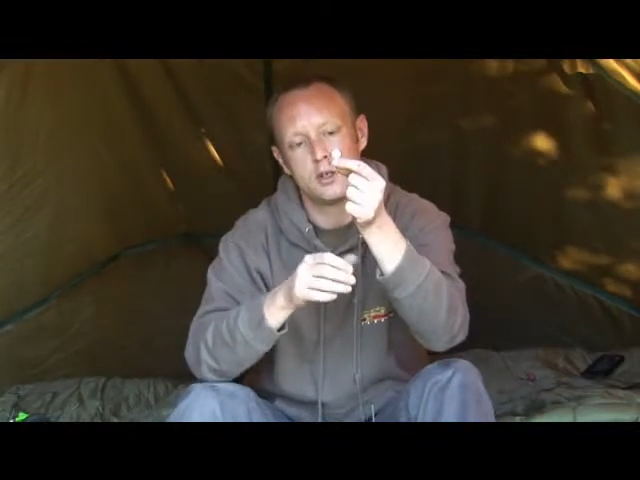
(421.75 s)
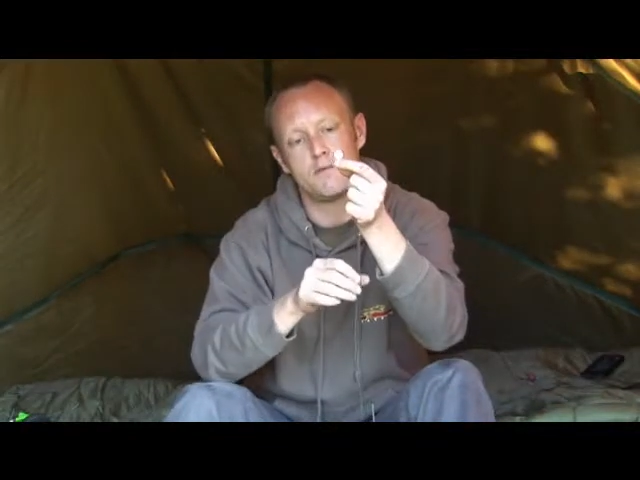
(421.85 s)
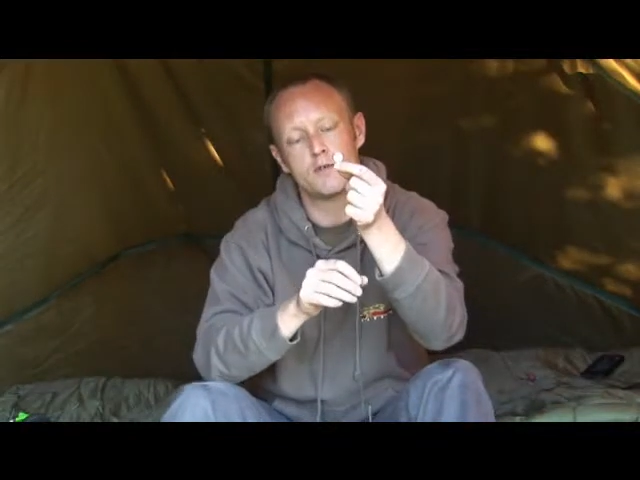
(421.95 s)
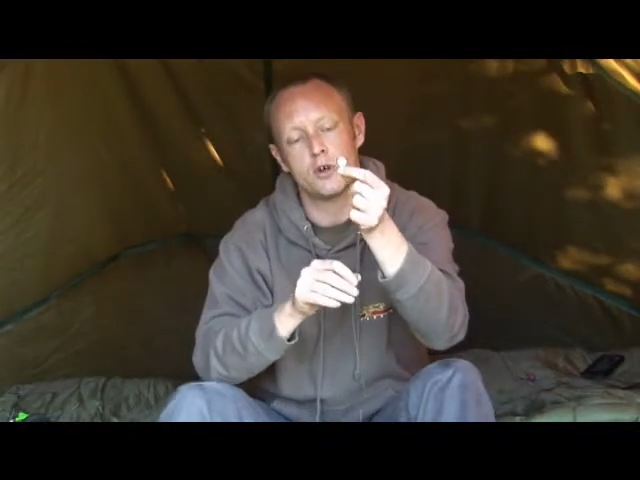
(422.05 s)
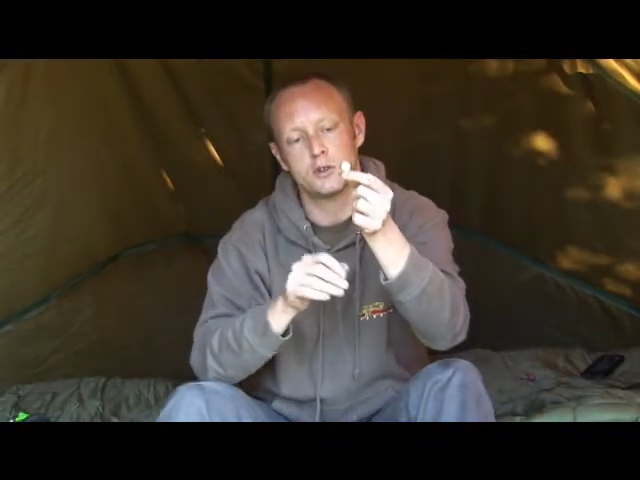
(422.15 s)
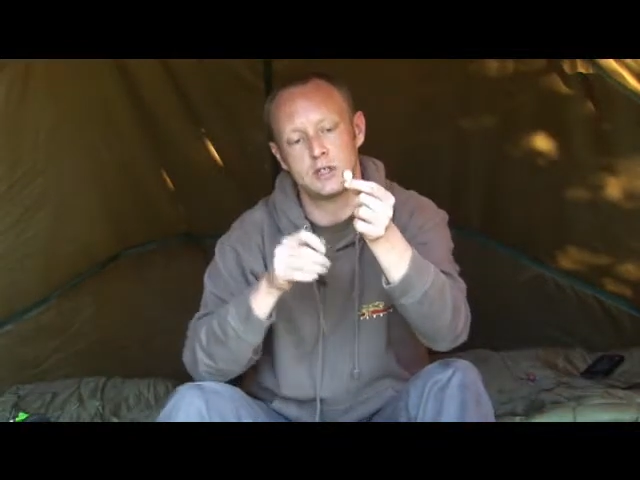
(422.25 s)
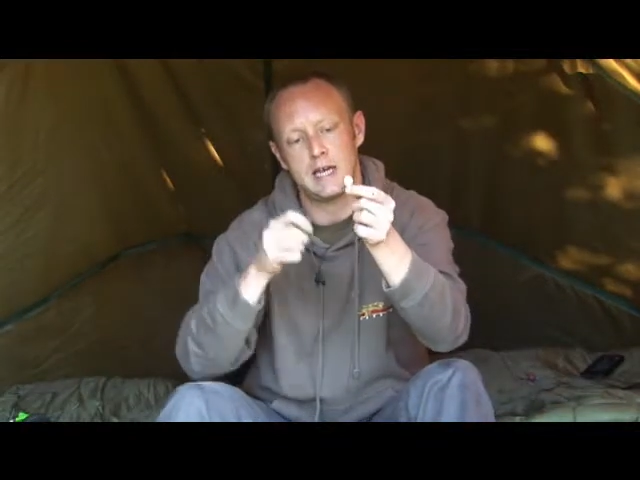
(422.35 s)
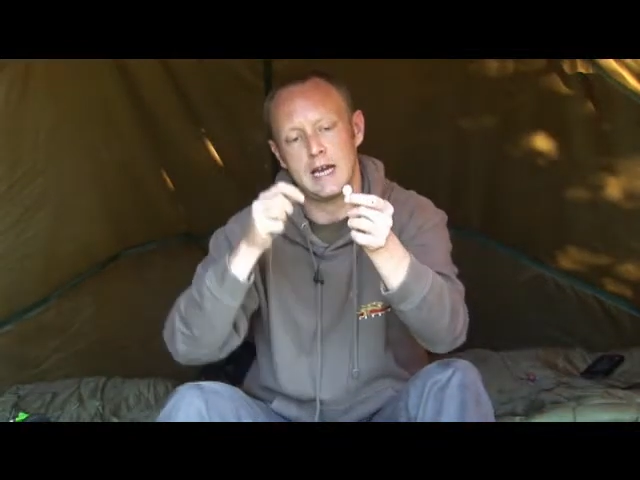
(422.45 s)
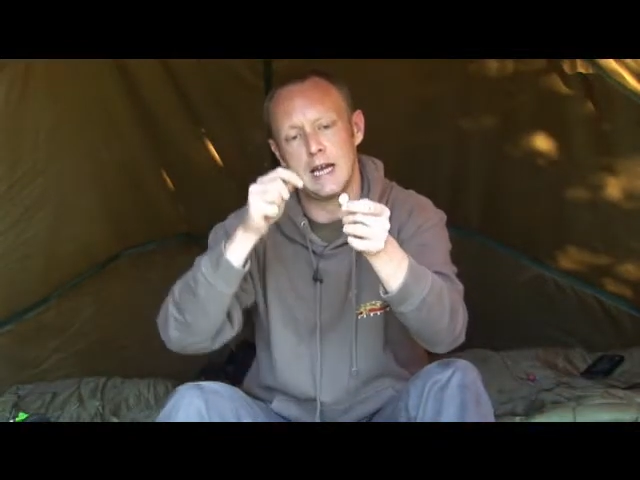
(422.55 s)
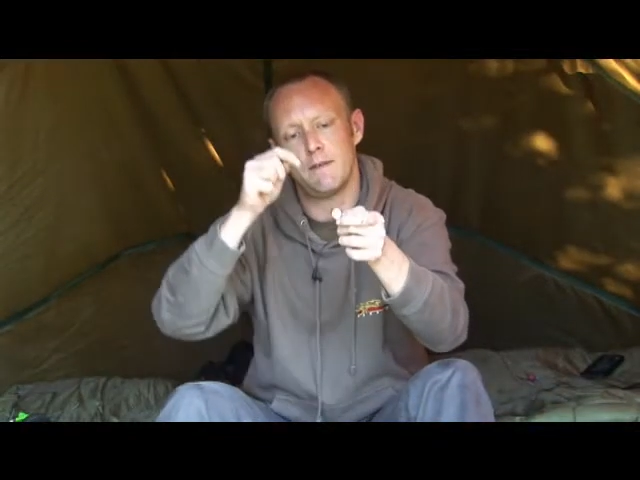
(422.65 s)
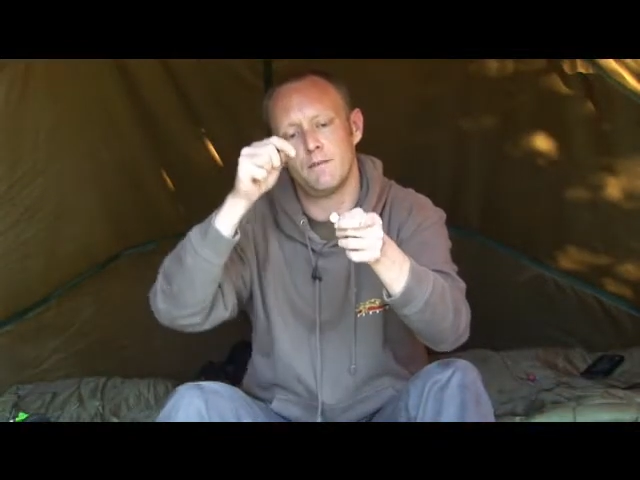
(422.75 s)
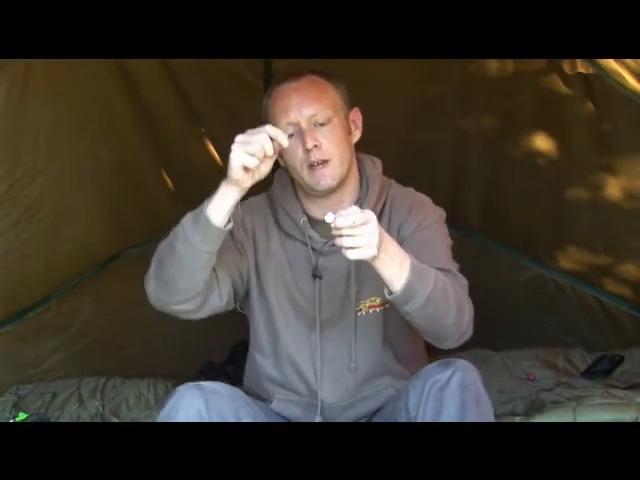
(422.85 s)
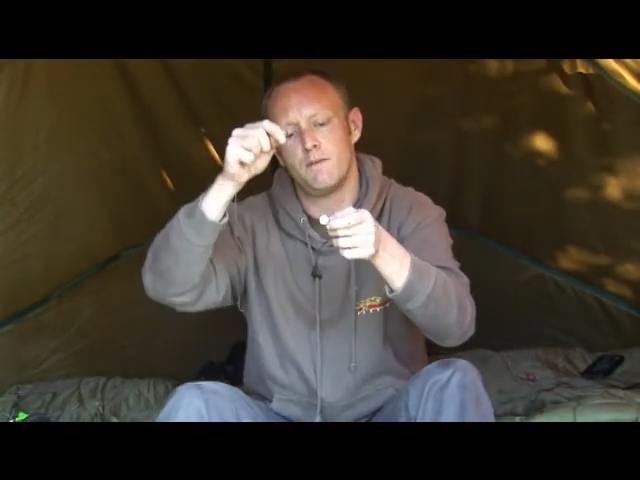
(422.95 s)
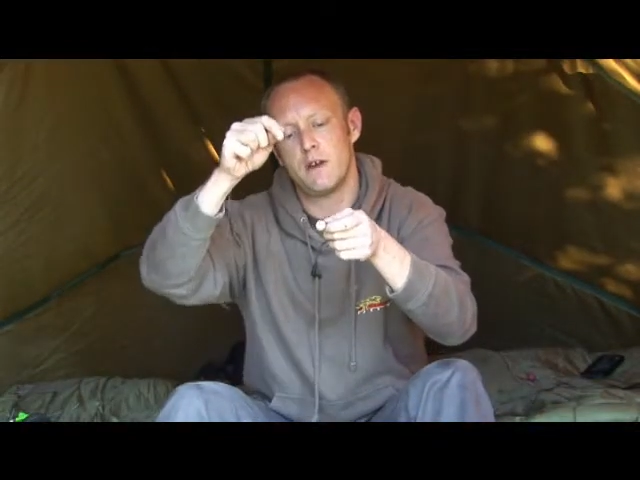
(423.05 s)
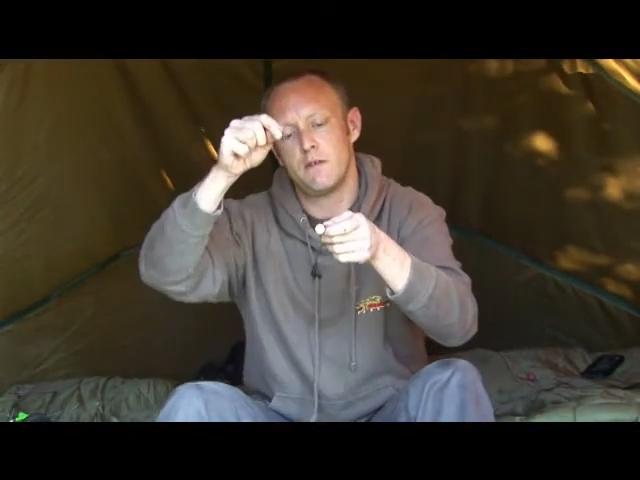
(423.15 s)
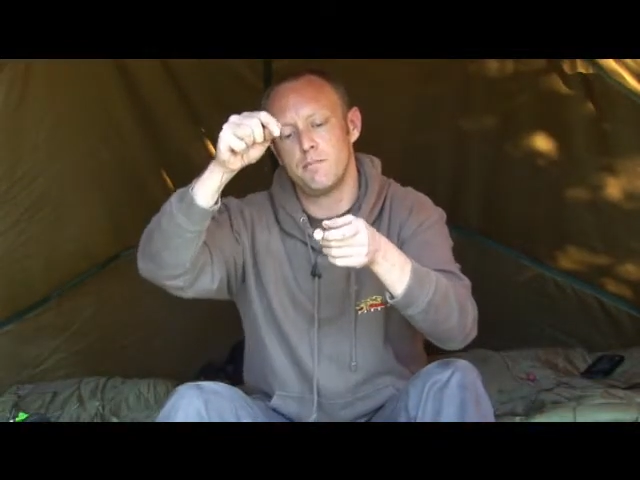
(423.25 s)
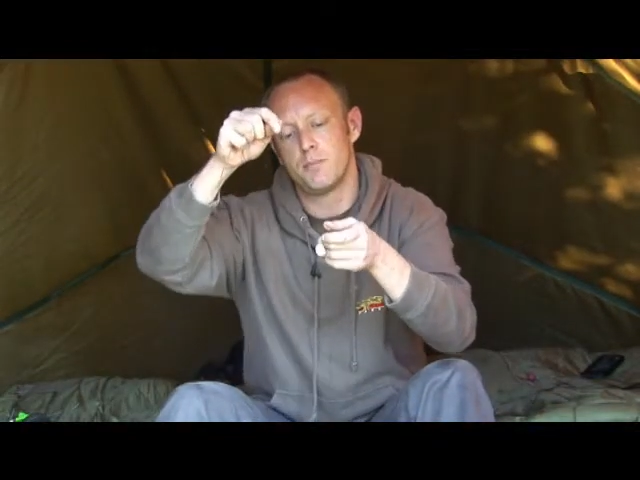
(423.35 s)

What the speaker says: You've got to have a very